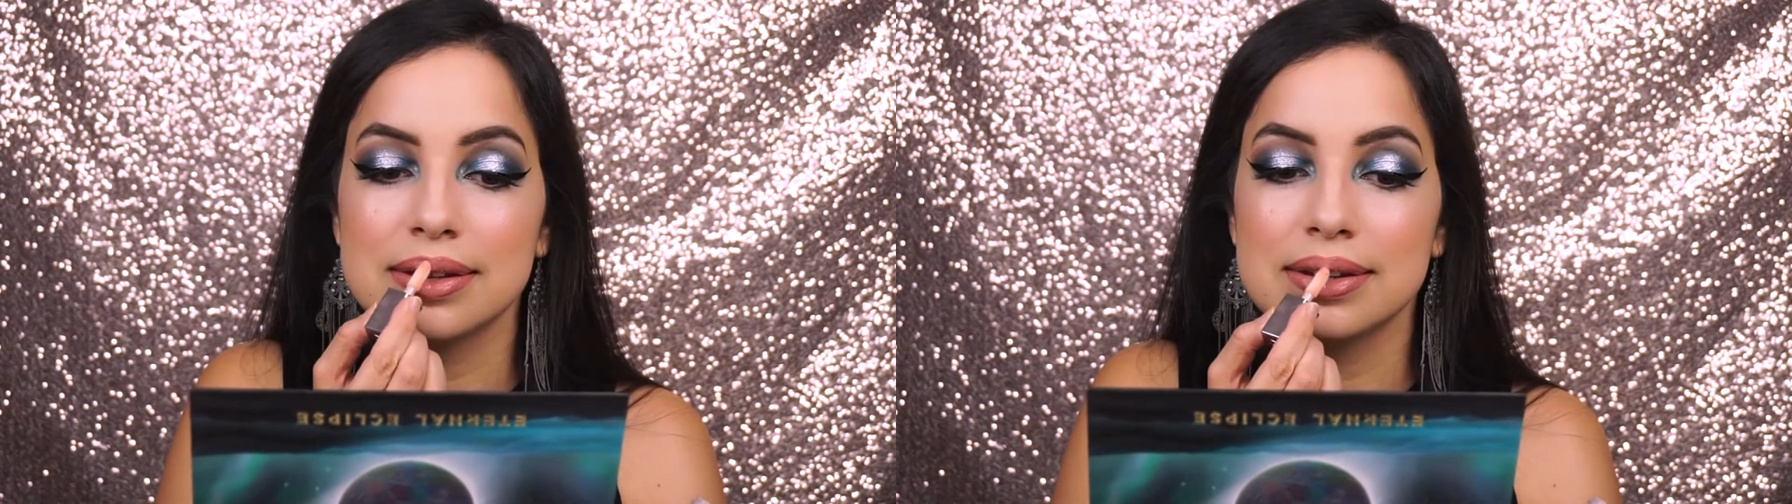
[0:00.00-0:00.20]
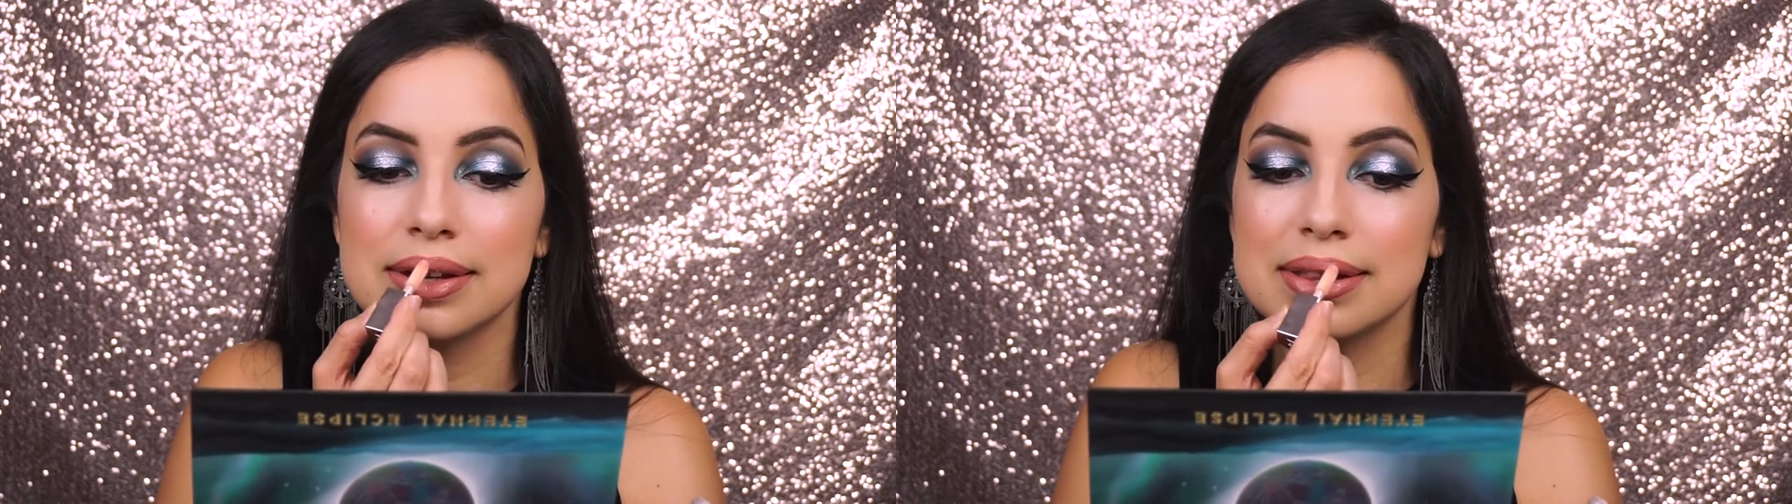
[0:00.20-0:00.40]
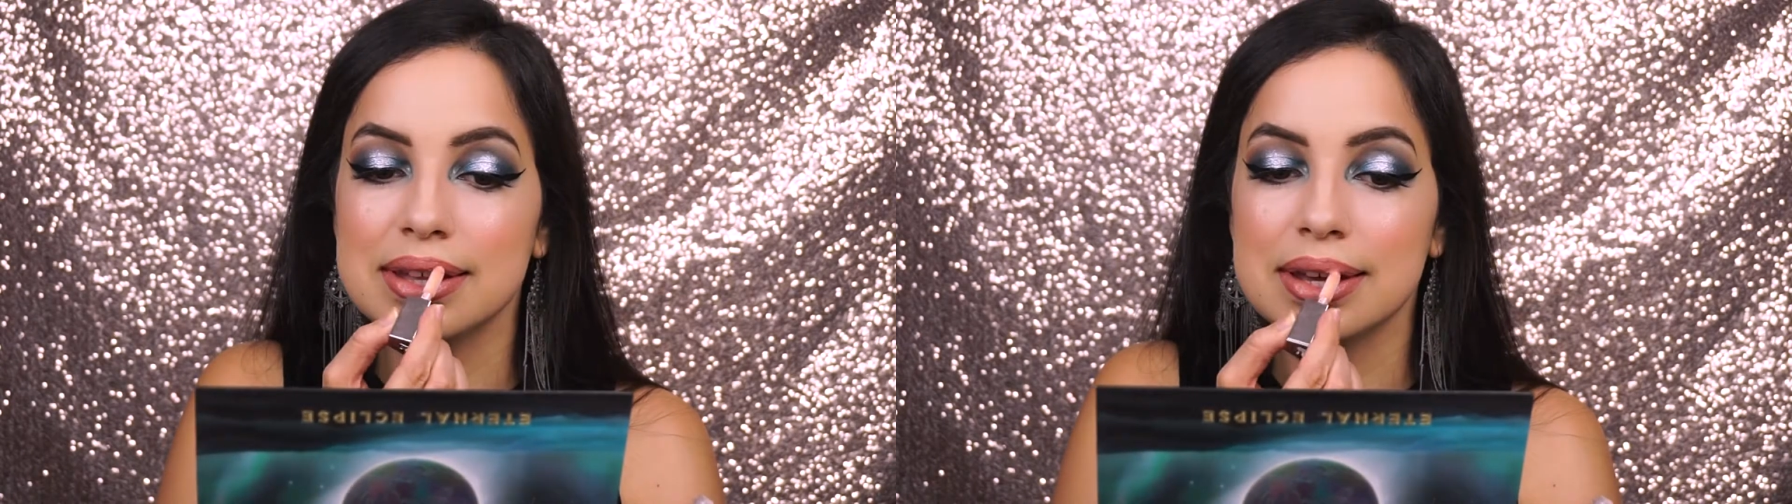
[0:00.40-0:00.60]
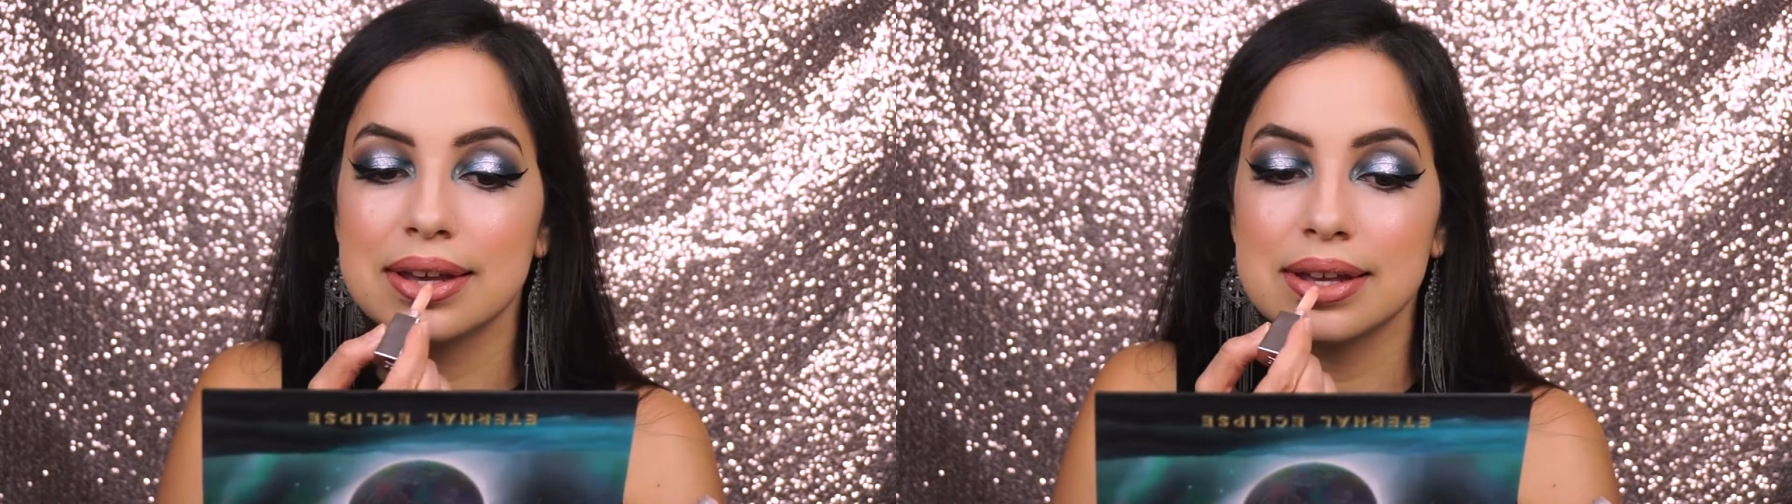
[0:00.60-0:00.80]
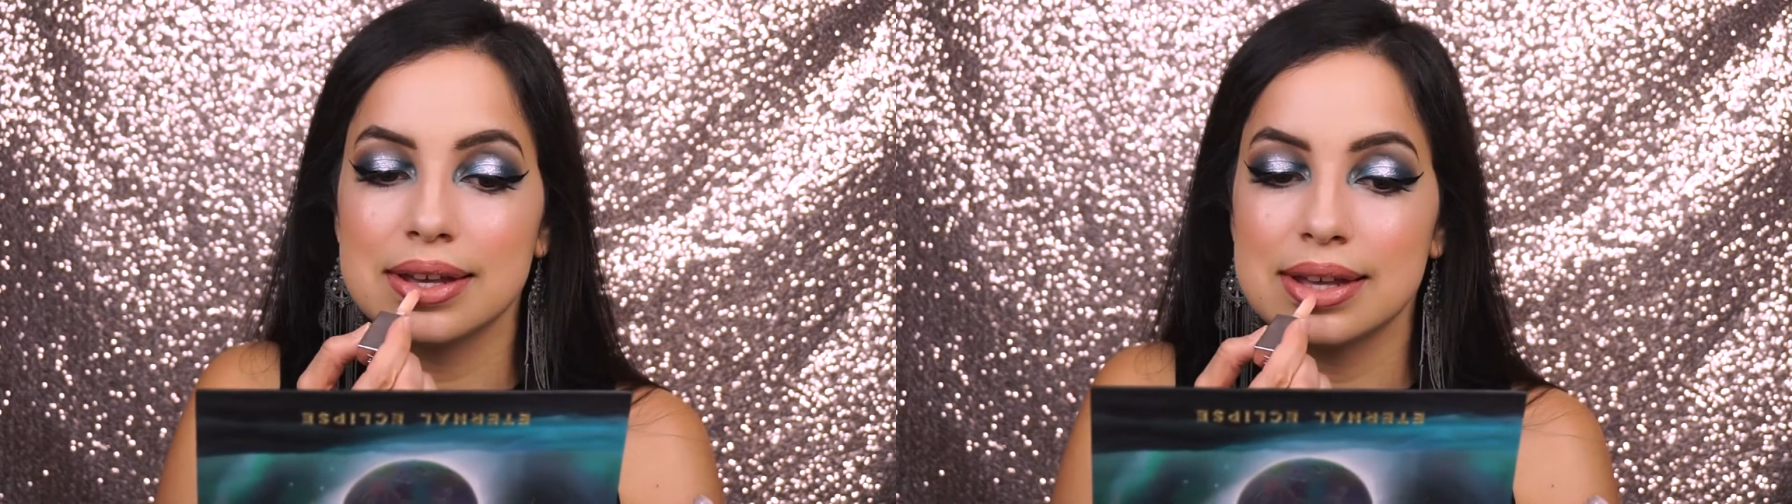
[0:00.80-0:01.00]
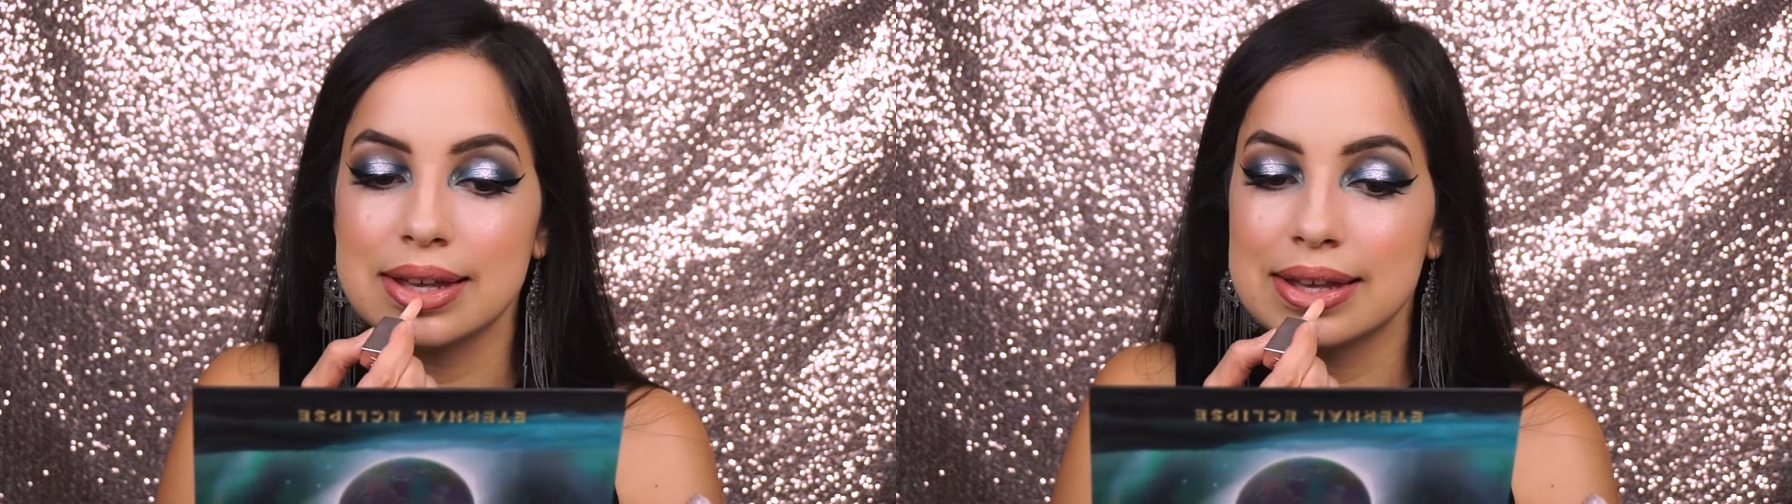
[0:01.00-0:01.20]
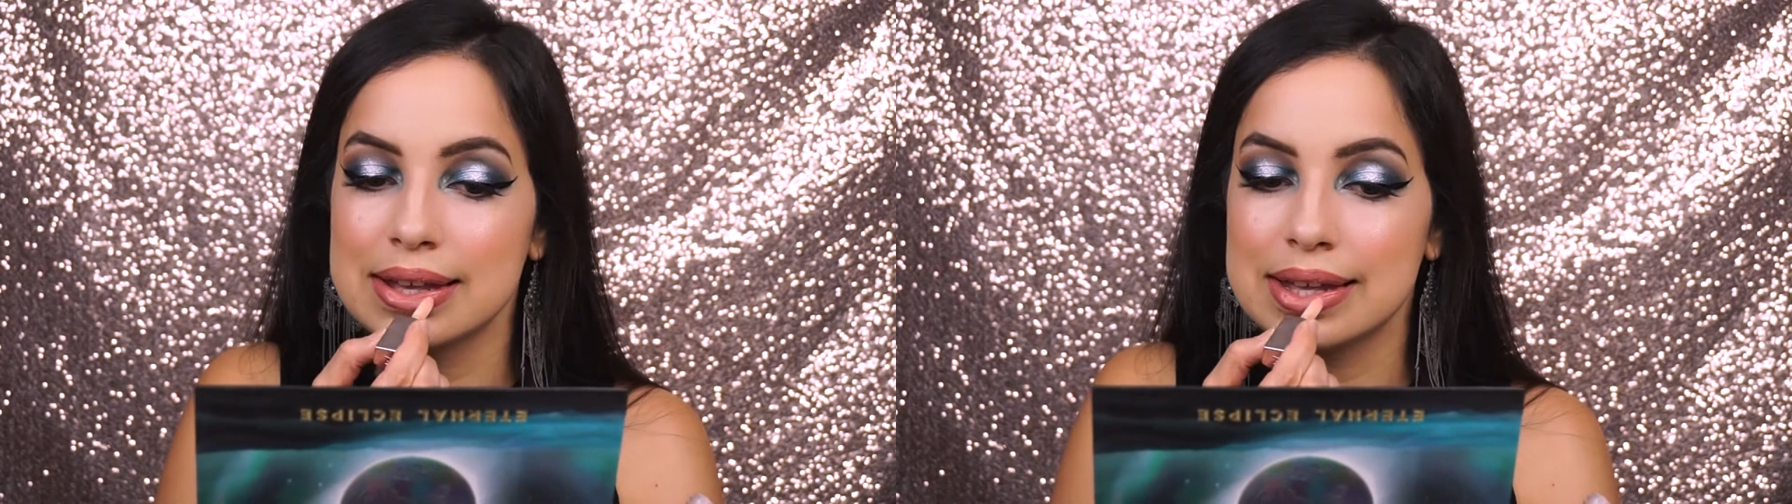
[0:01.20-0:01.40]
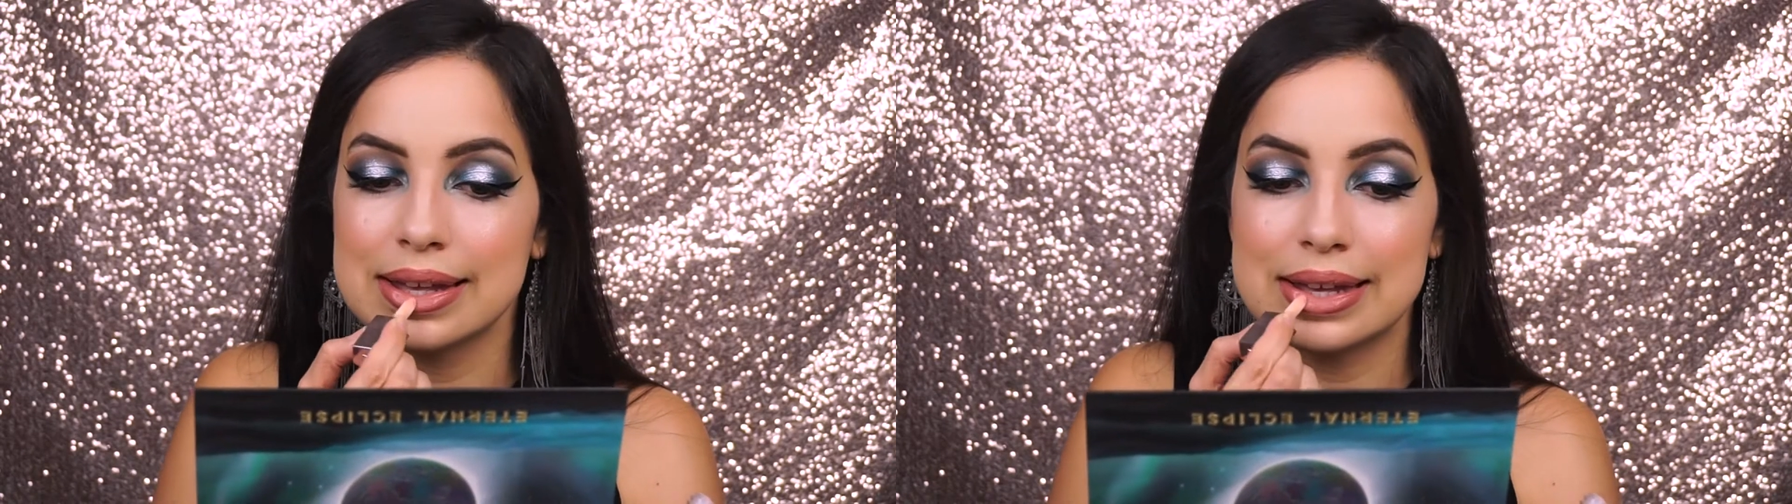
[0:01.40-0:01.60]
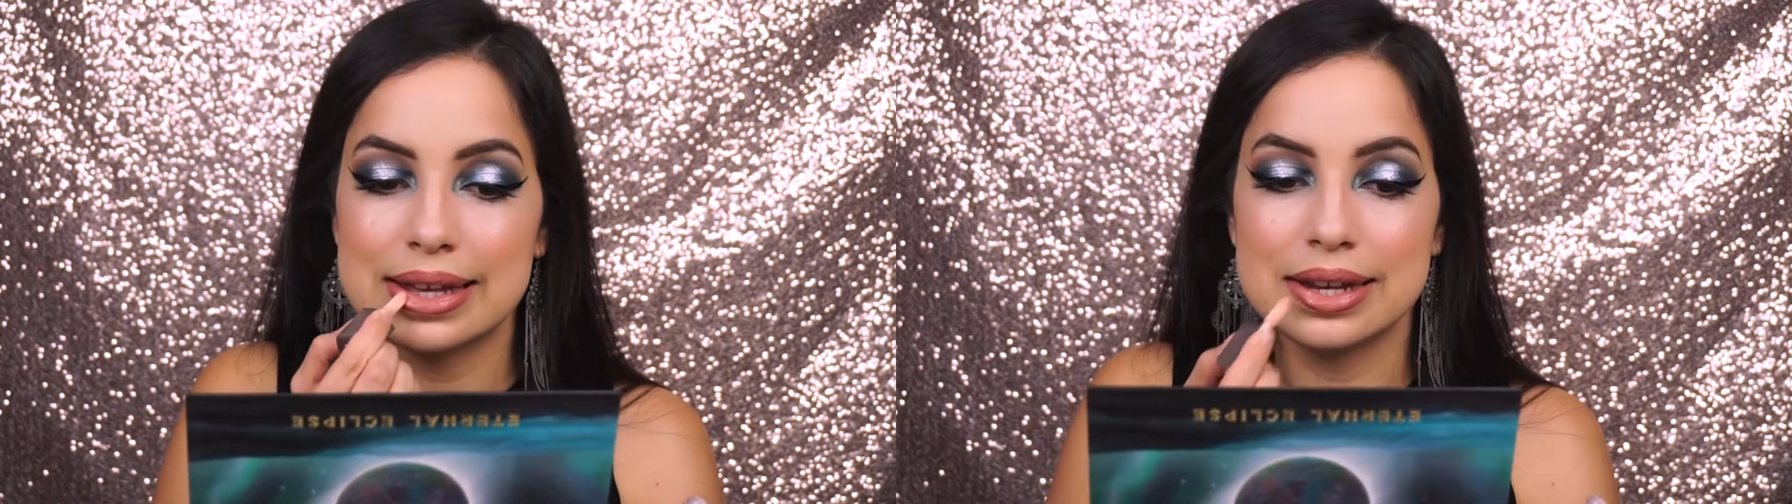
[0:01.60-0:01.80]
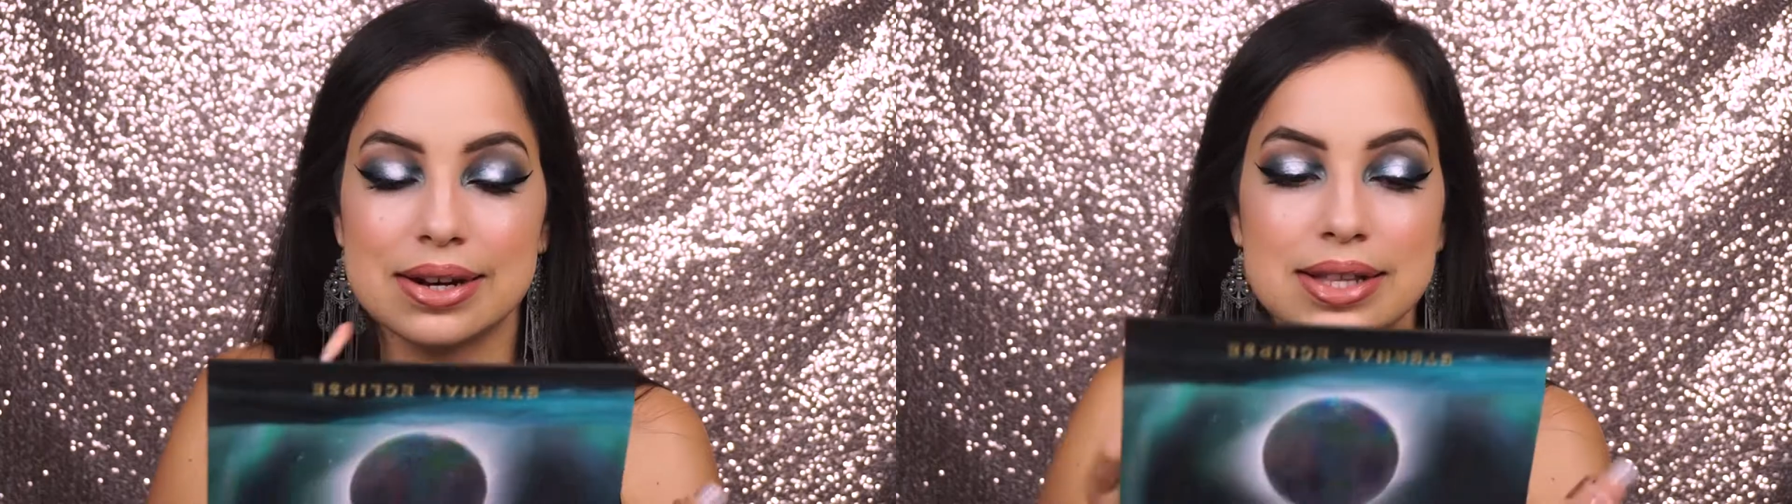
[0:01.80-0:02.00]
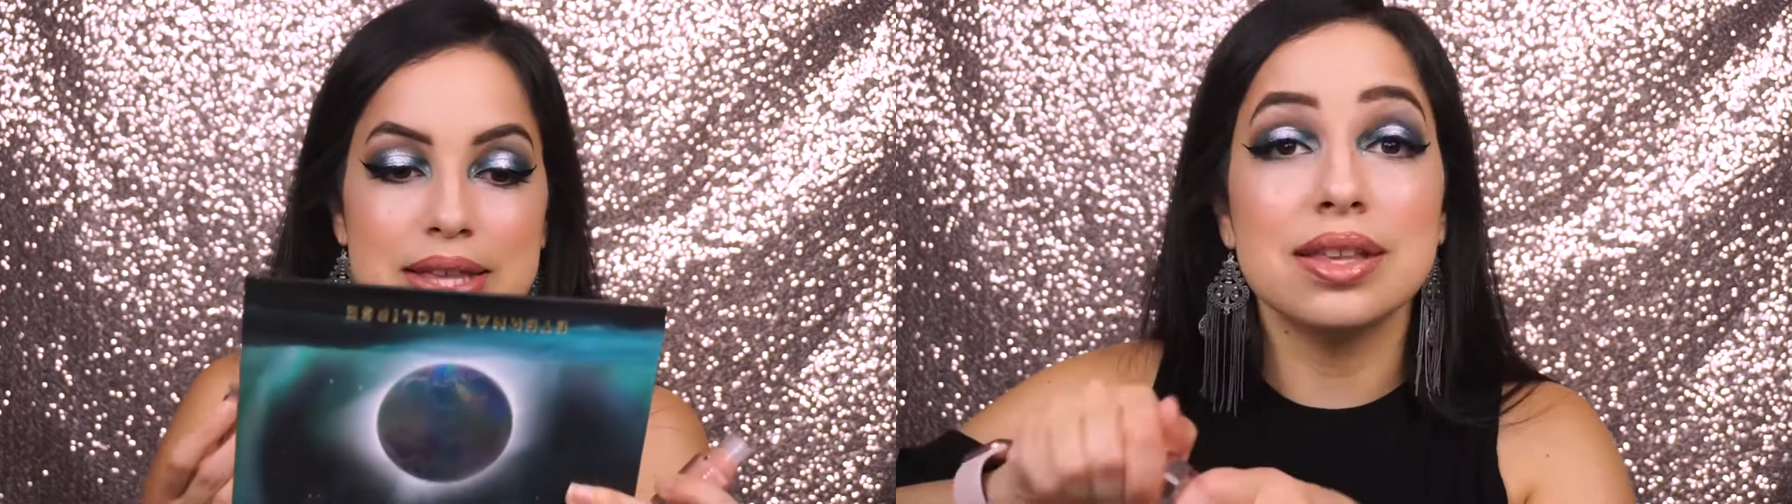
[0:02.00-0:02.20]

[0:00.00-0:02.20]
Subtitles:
So right there. All right,